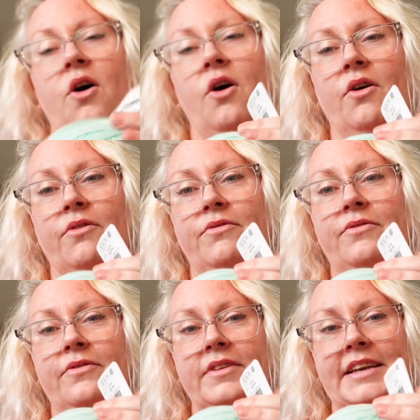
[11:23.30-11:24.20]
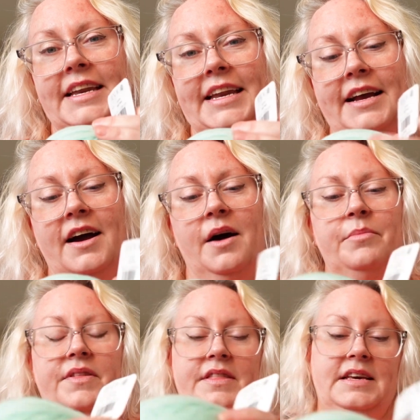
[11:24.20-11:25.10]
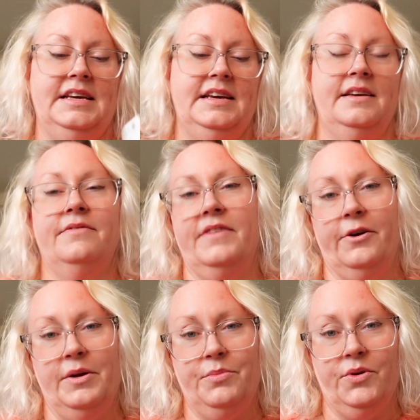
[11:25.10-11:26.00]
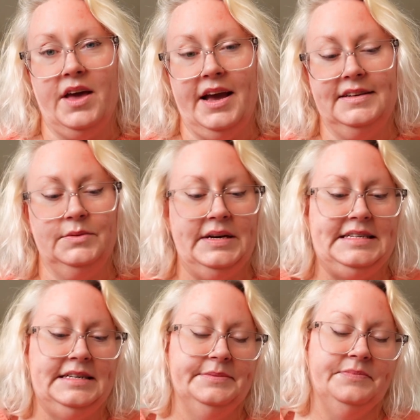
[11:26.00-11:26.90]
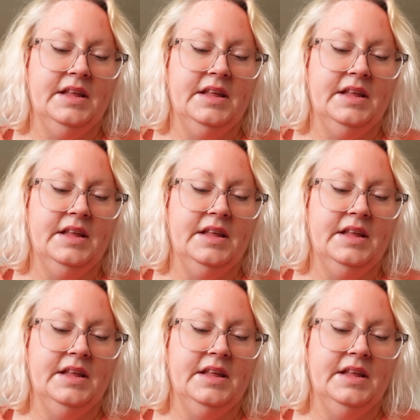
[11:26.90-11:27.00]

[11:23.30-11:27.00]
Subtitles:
of knitting up the fairy bouquet sweater.